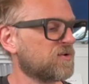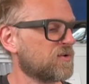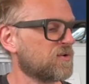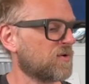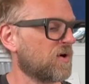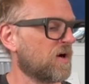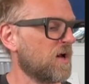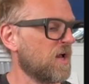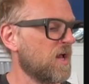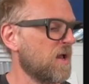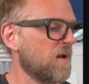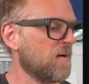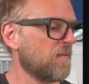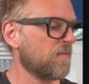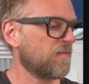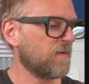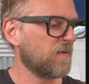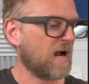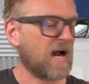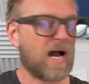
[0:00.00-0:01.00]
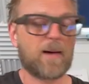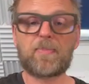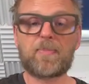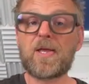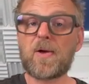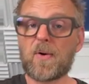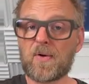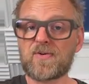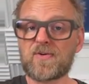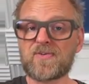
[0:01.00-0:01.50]
to your
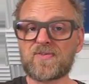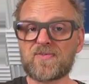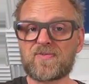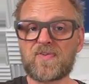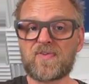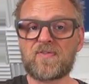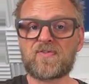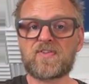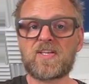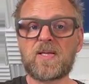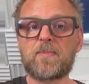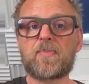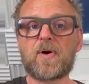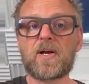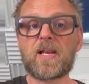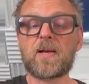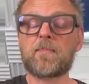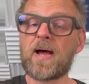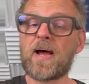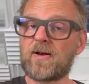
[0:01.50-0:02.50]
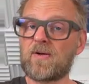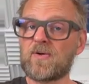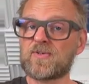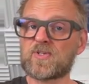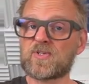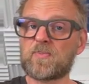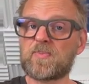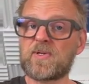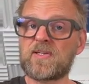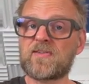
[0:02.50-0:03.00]
RP150, but it might
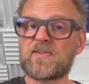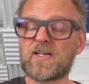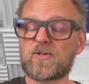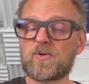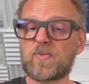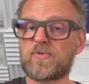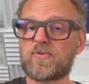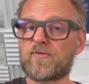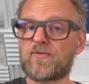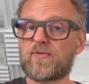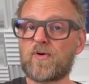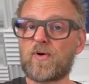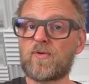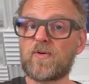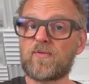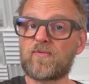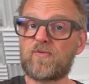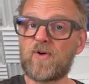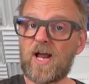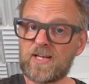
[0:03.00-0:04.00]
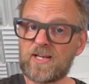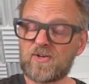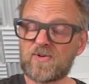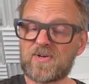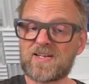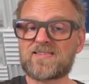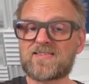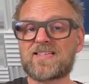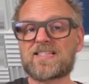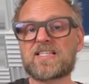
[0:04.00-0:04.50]
also be that you prefer the rack
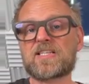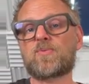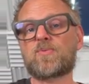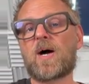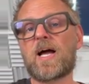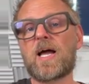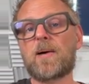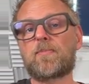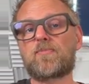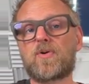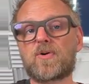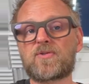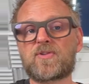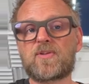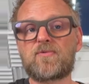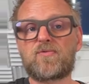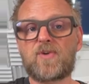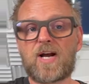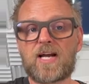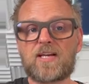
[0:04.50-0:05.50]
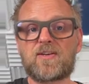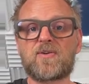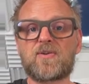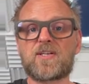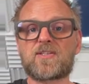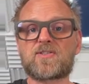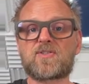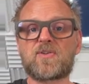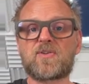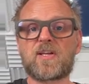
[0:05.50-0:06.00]
unit. This is why I brought the rack
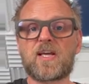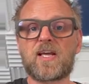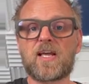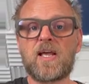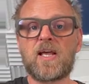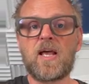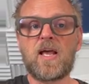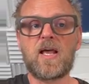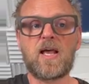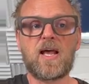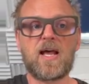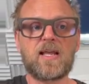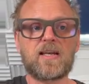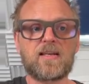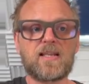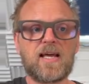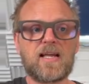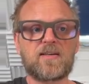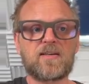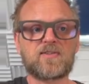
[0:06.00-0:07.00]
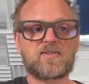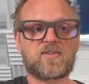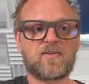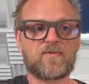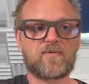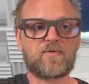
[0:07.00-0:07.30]
unit today, and that is the